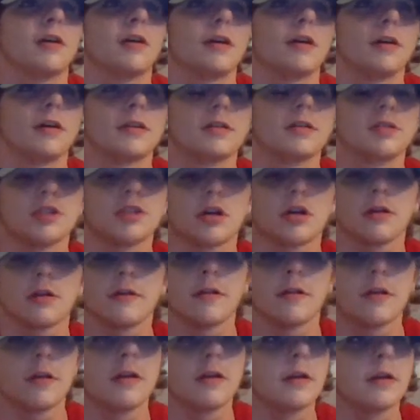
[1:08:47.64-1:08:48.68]
Jar.
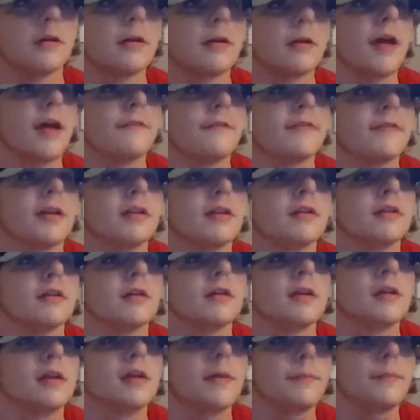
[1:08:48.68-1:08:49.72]
You know, F it.
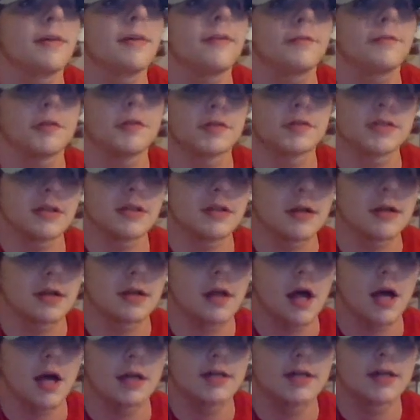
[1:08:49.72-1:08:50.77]
Buffalo's on the
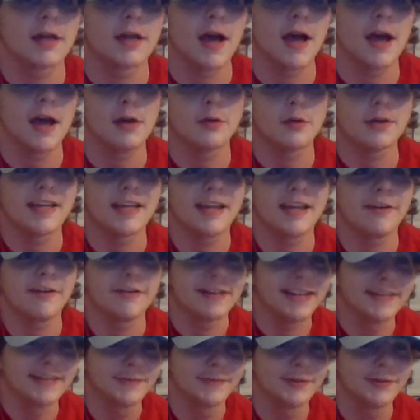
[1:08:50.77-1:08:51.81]
clock. I don't care
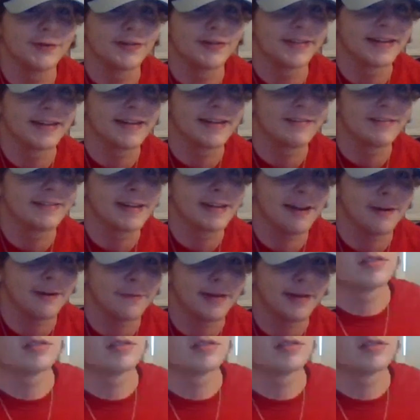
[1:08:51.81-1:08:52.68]
anymore. I don't care.